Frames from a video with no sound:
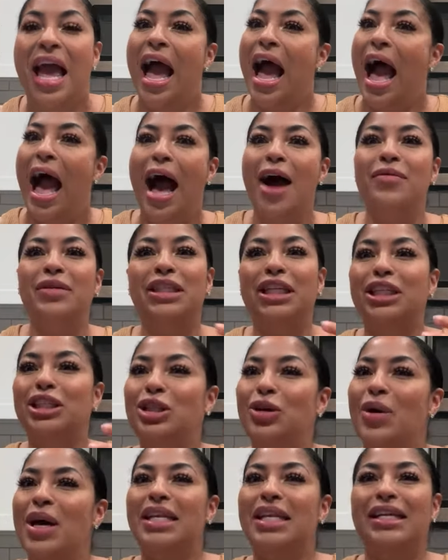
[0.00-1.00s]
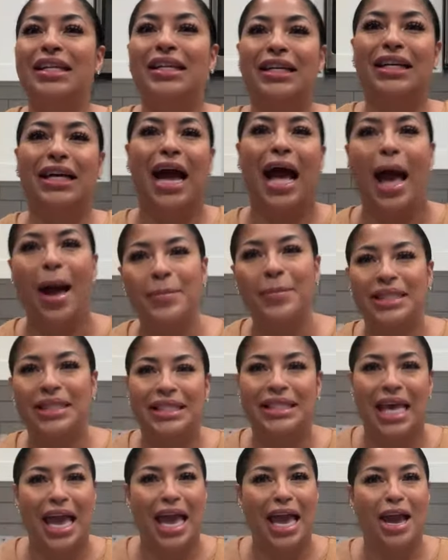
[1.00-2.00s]
I was
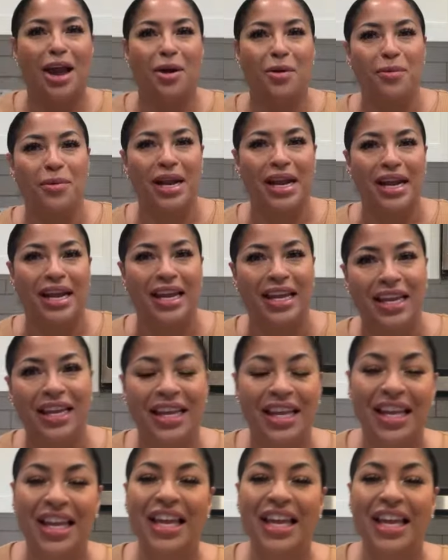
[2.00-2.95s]
just doing a little commentary.